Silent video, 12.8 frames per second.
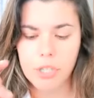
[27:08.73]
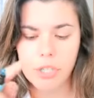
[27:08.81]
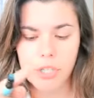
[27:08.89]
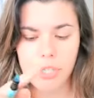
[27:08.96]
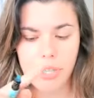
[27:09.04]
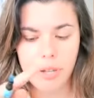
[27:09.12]

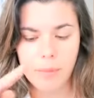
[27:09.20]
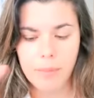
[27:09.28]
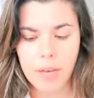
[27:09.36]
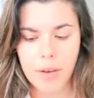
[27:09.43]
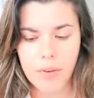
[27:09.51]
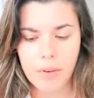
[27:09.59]
just
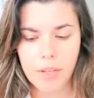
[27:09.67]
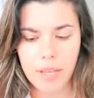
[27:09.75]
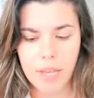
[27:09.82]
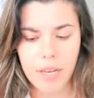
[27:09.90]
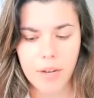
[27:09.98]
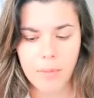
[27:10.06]
about
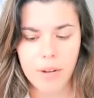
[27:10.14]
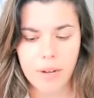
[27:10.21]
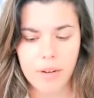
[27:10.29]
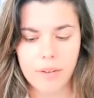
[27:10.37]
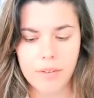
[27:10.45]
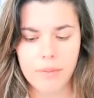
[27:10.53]
anywhere.